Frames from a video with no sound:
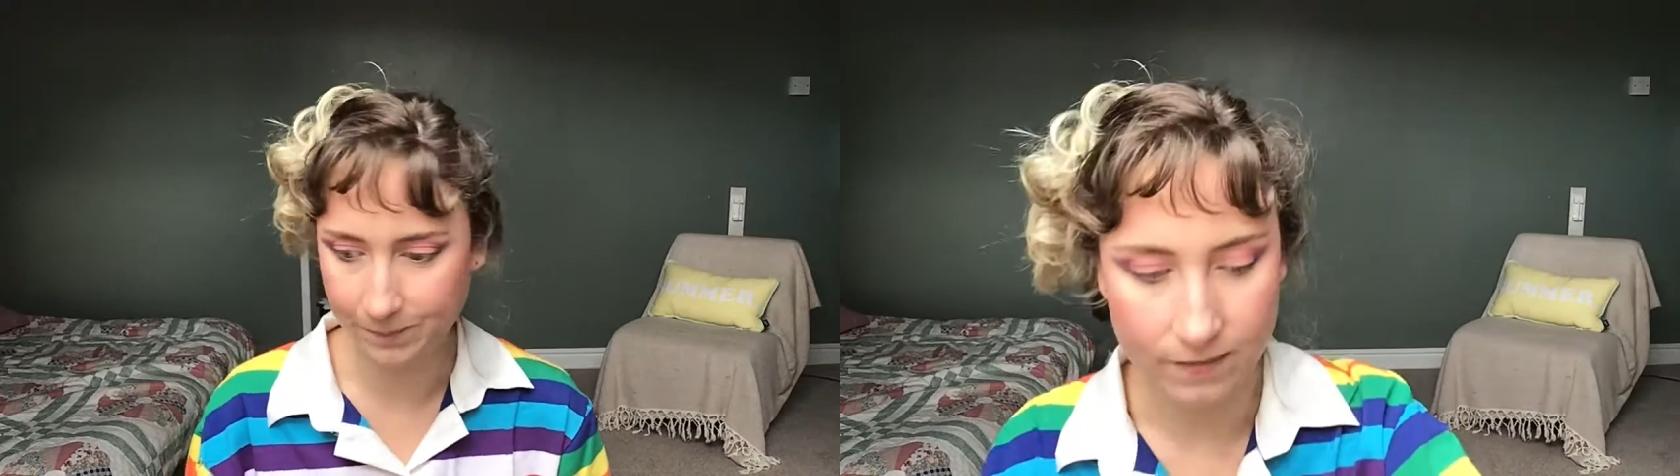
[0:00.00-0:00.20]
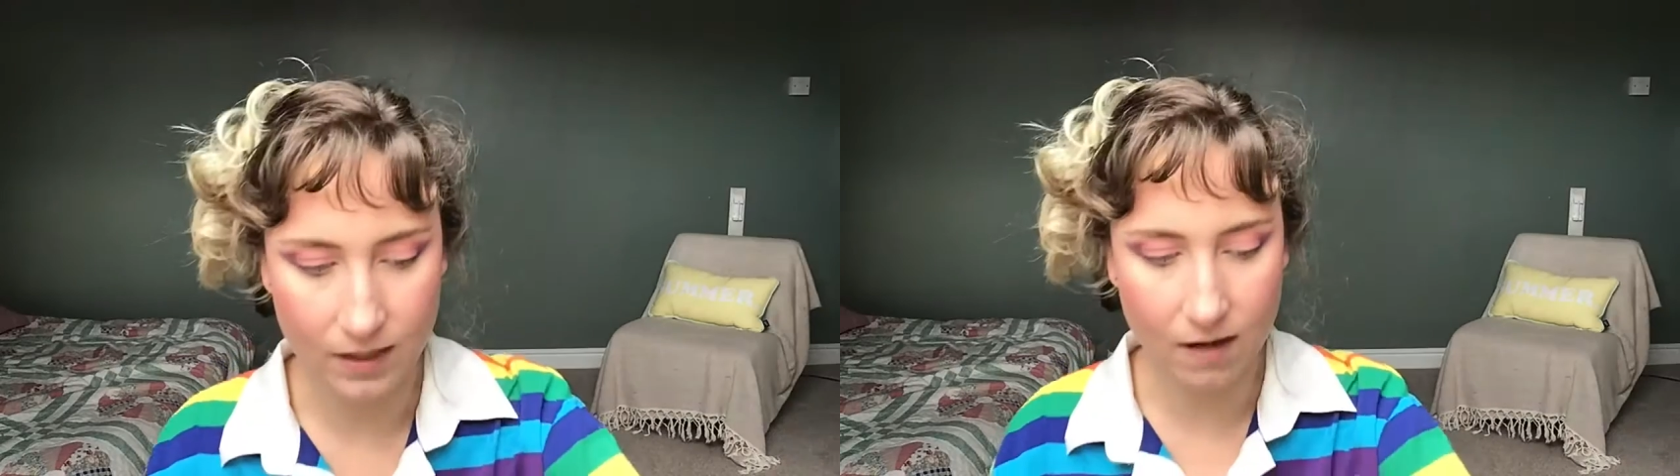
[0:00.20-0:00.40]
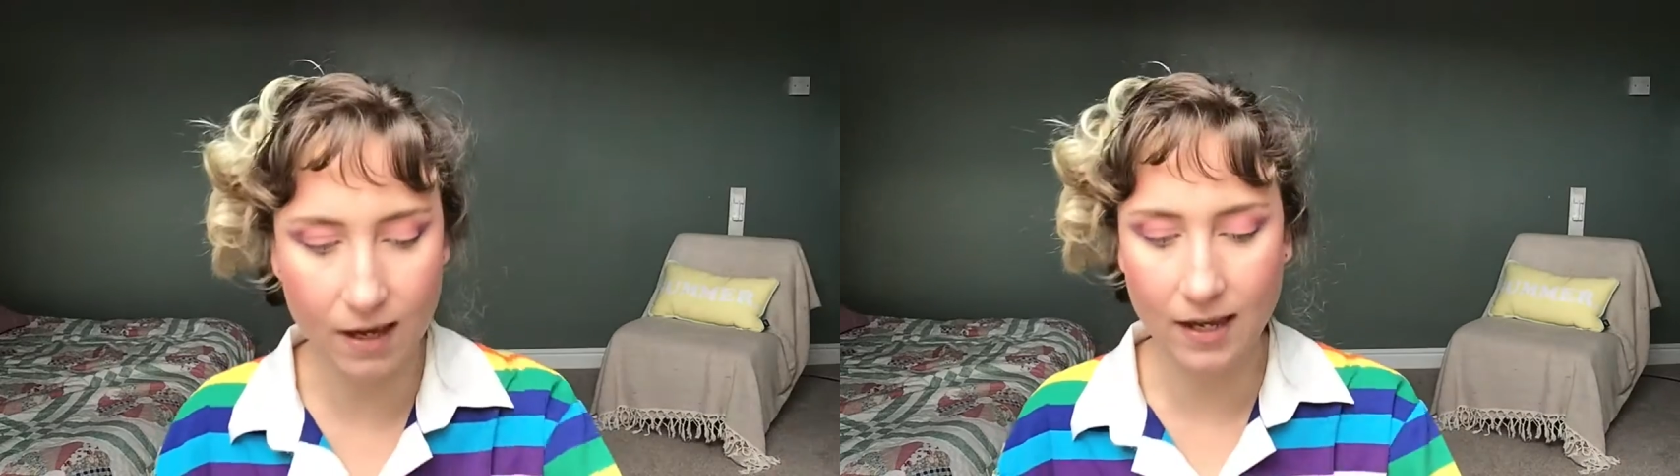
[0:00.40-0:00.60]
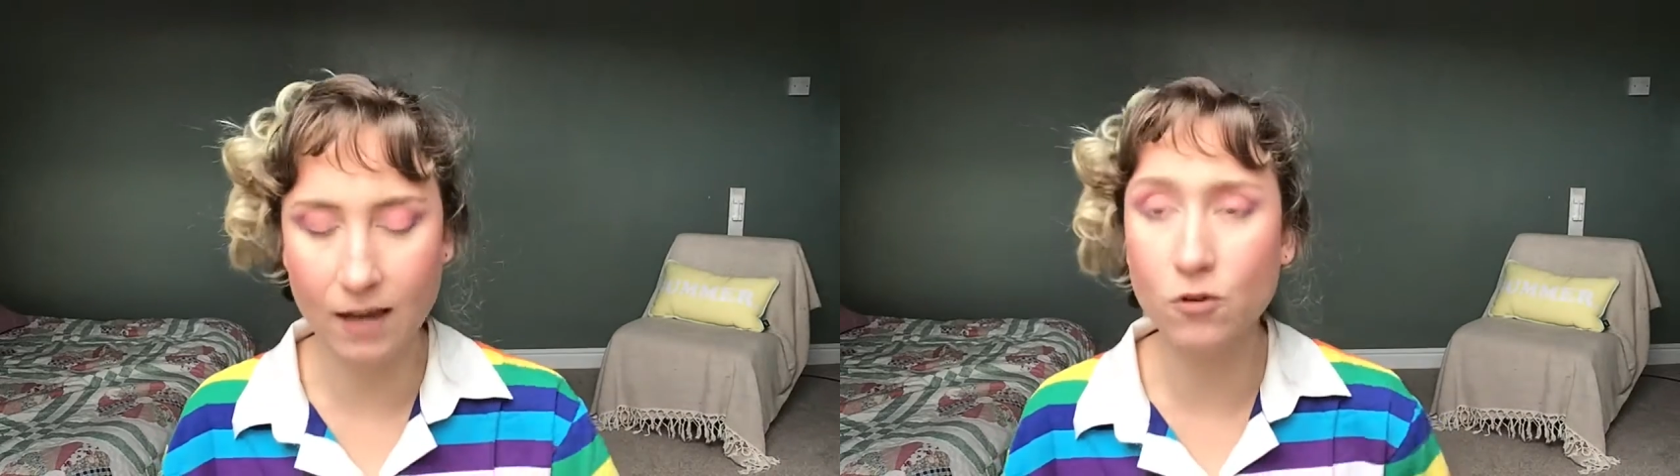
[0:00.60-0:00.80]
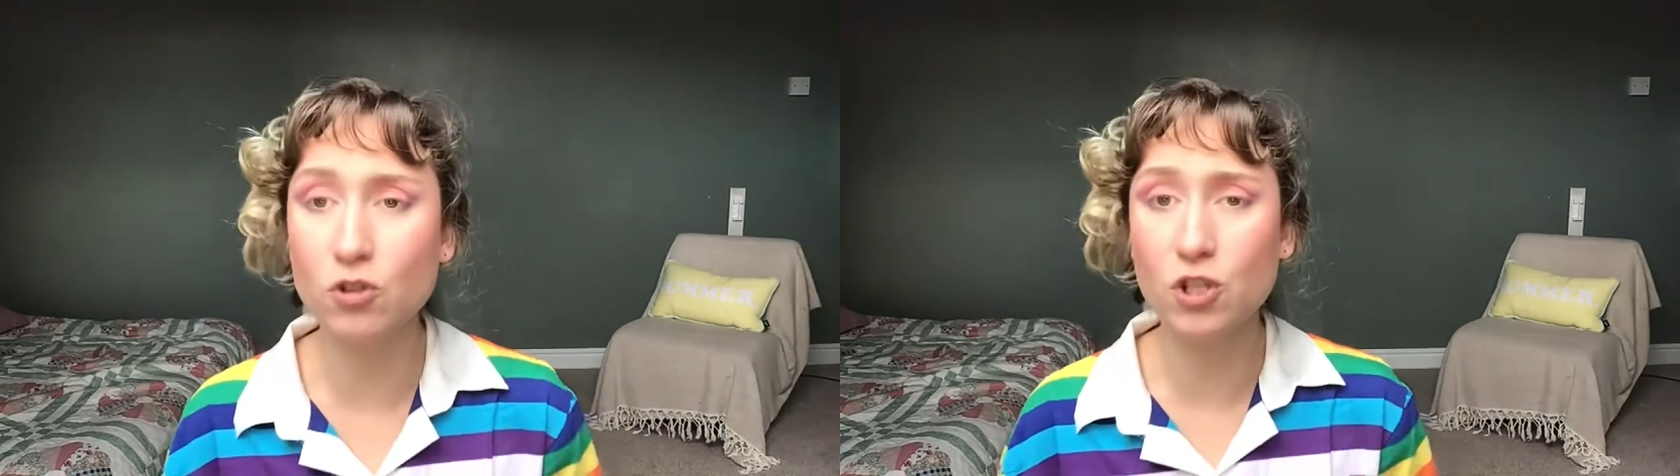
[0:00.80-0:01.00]
Okay, I've
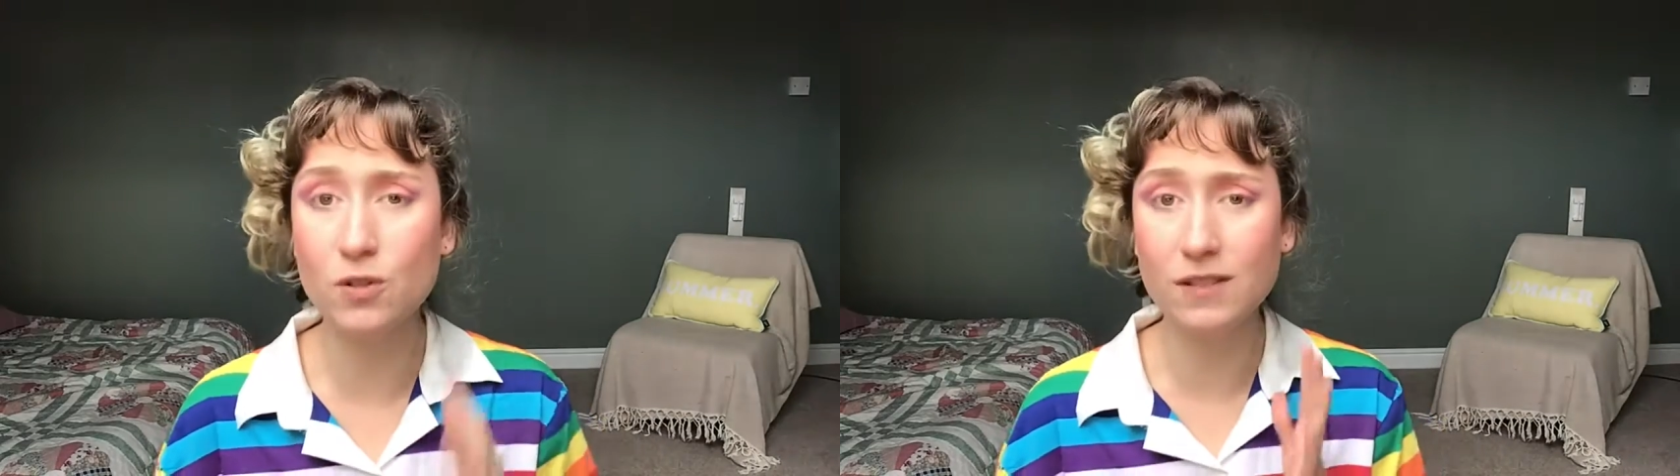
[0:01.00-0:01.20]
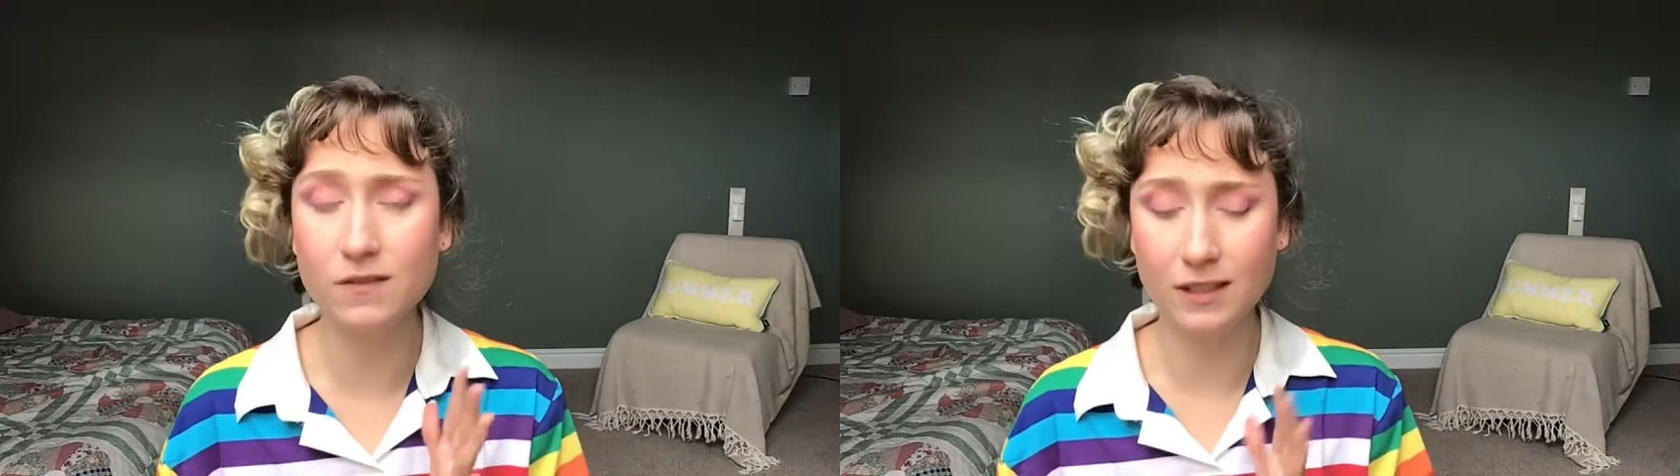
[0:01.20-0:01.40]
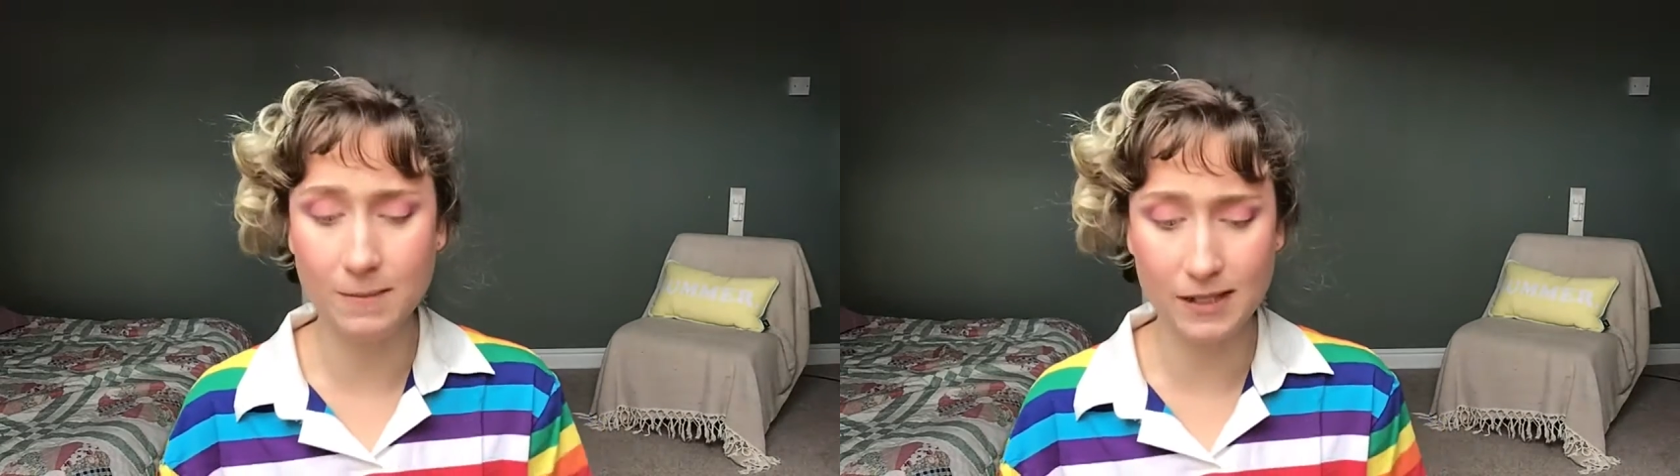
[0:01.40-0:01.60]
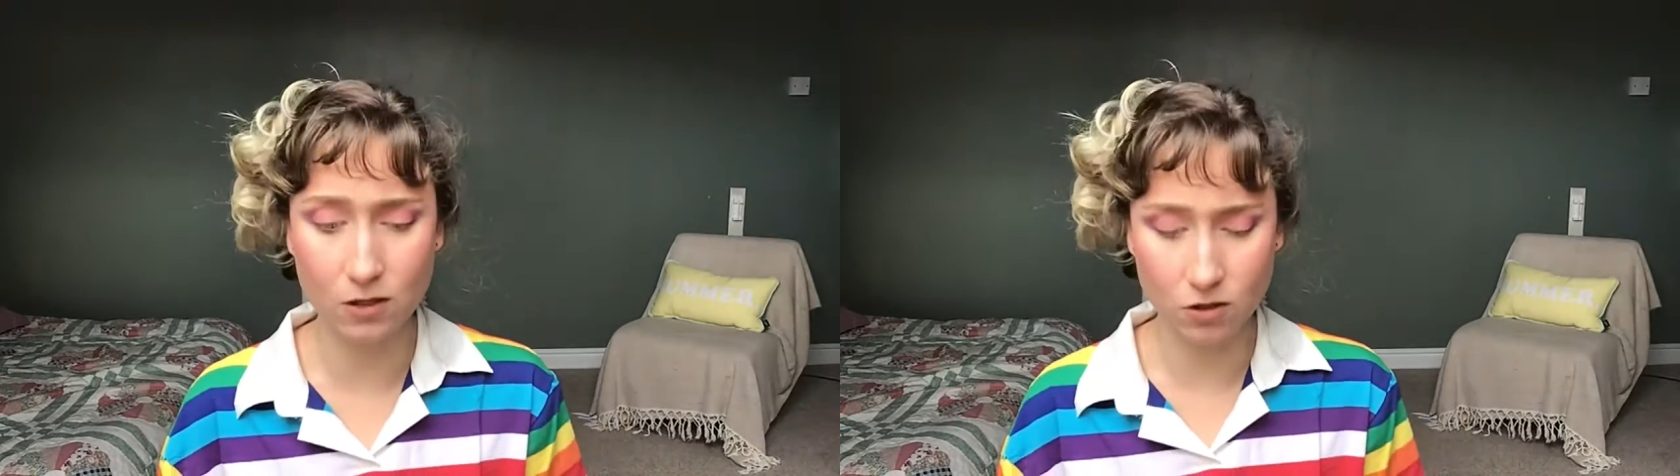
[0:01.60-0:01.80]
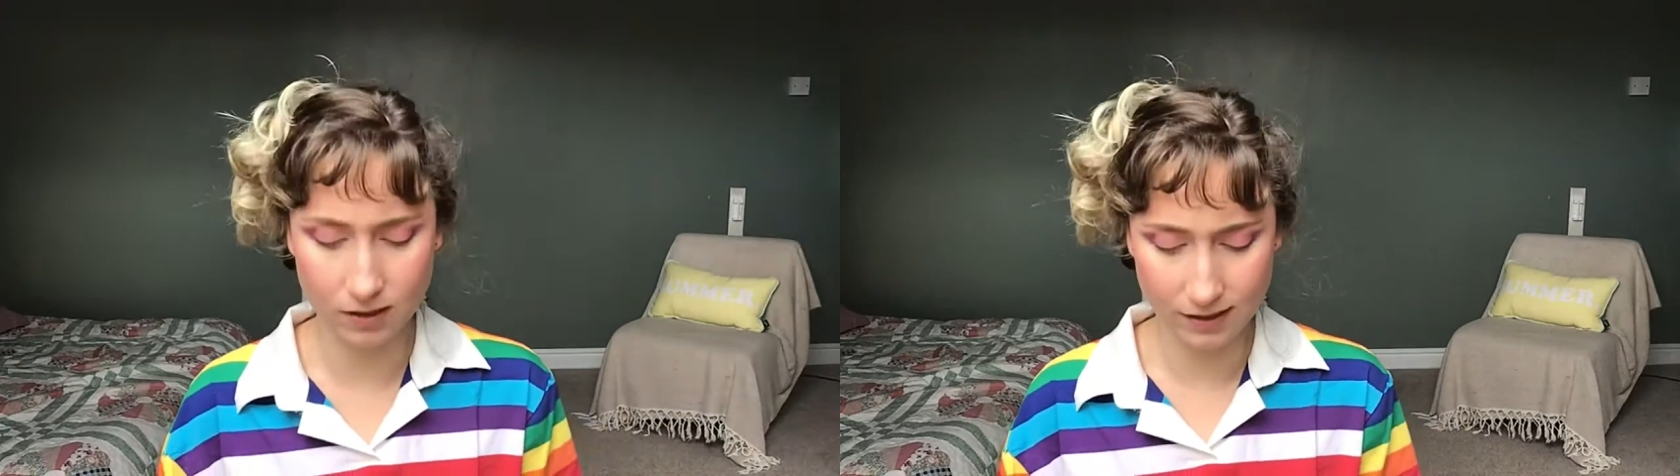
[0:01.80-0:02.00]
got two different lipstick
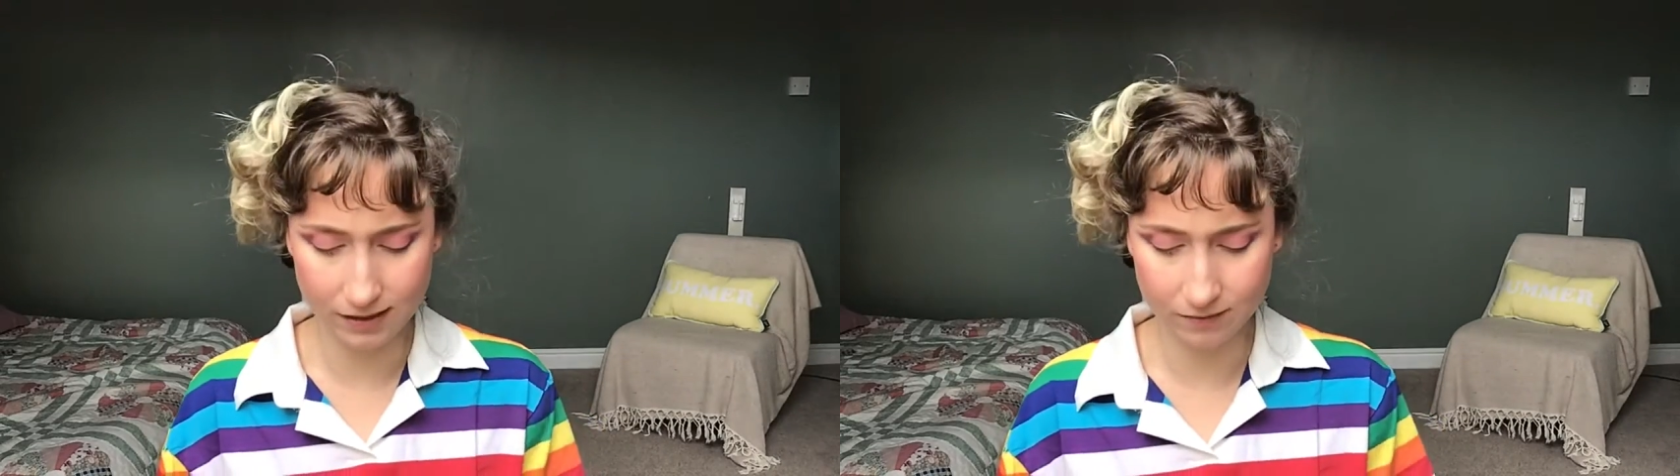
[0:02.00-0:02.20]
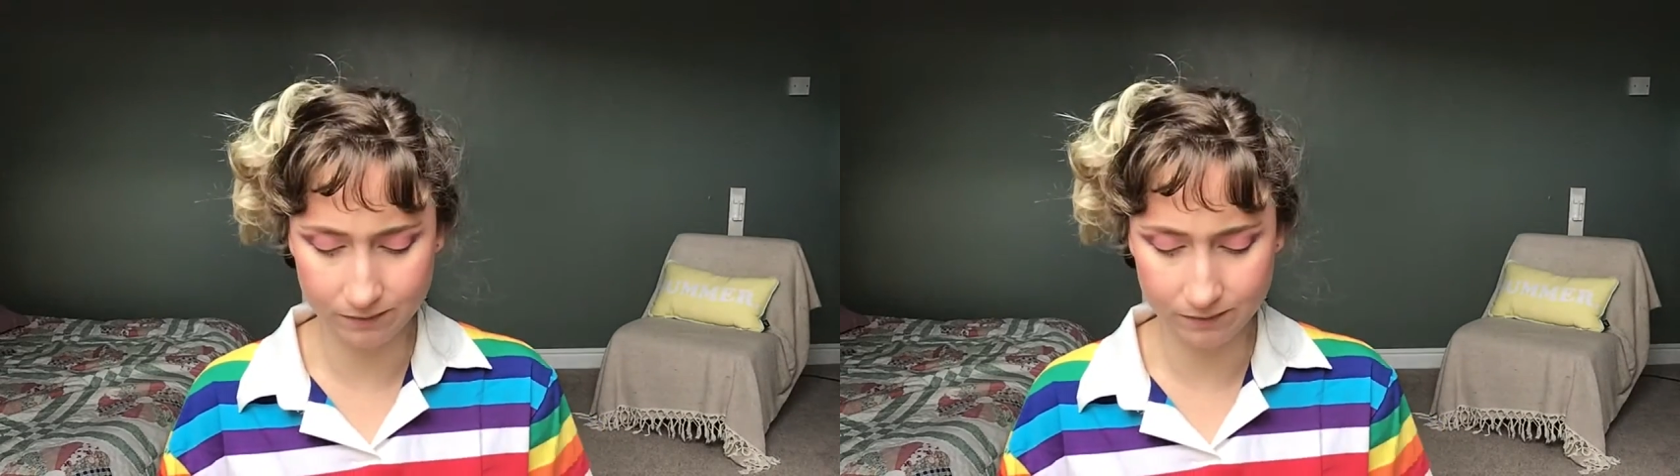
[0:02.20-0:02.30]
colours.